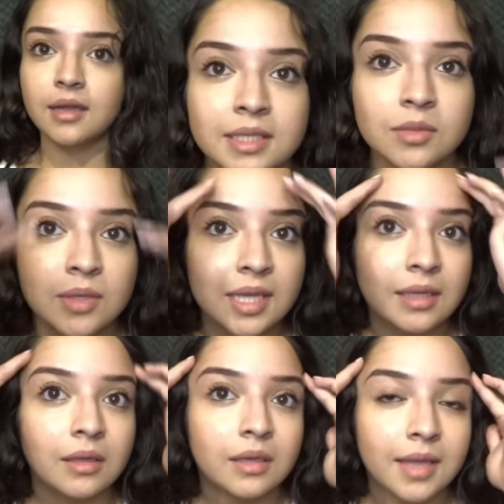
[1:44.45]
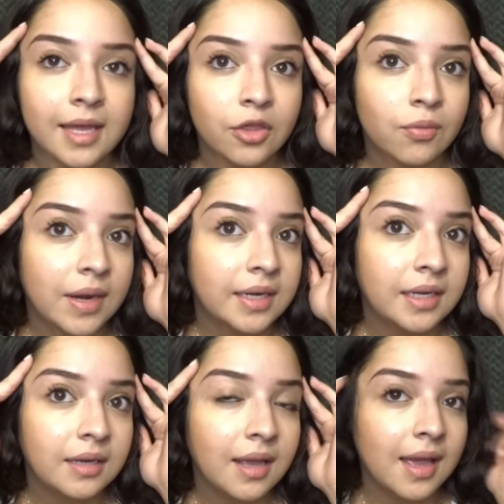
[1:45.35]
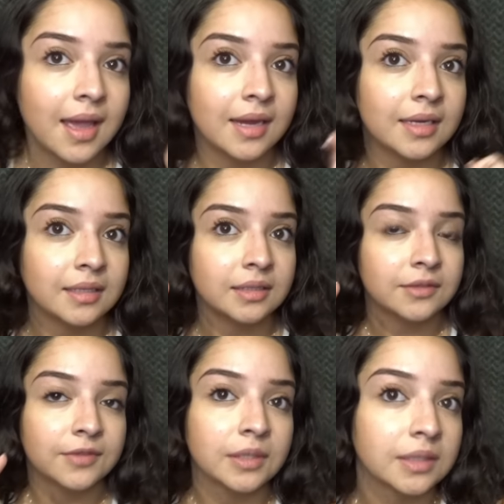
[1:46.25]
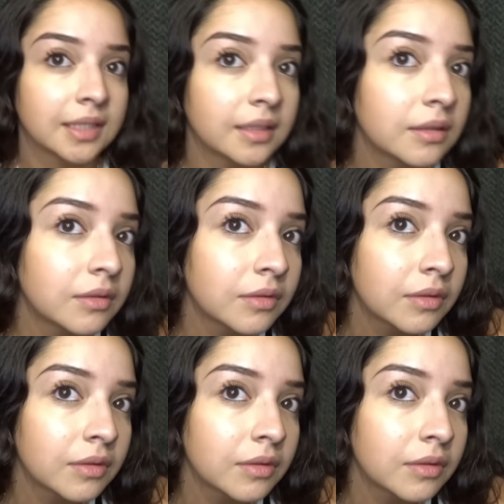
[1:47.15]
This is what they look like threaded and filled in.